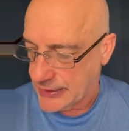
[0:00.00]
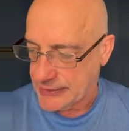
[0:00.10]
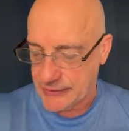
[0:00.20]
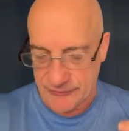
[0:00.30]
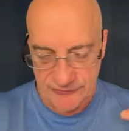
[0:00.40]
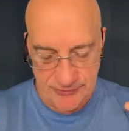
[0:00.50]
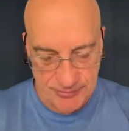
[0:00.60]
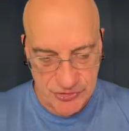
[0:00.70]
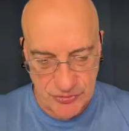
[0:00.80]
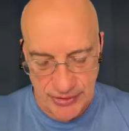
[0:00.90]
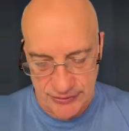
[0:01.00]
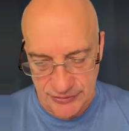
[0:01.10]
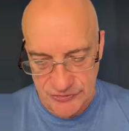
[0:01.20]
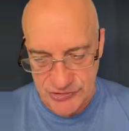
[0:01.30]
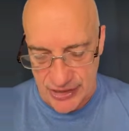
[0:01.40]
and he was the
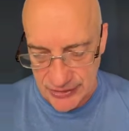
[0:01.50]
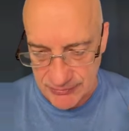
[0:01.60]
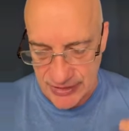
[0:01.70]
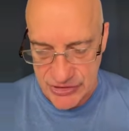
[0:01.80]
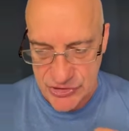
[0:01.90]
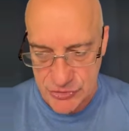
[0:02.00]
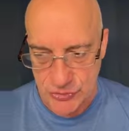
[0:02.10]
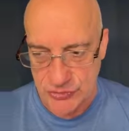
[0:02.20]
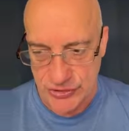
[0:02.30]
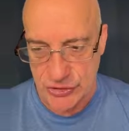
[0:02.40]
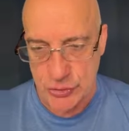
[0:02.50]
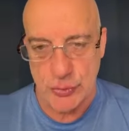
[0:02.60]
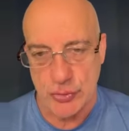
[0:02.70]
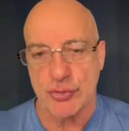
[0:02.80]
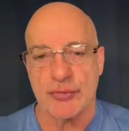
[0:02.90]
betrayer. Now, John makes sure that
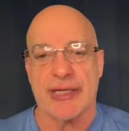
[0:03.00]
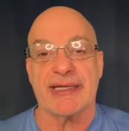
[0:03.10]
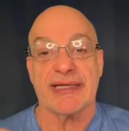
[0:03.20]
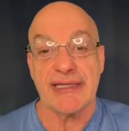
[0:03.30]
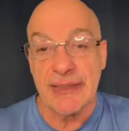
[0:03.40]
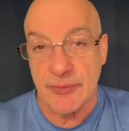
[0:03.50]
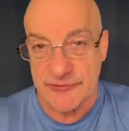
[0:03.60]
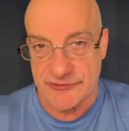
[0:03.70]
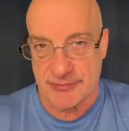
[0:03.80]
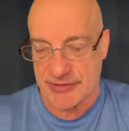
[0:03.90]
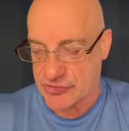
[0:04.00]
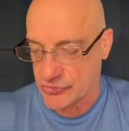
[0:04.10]
you knew that he was the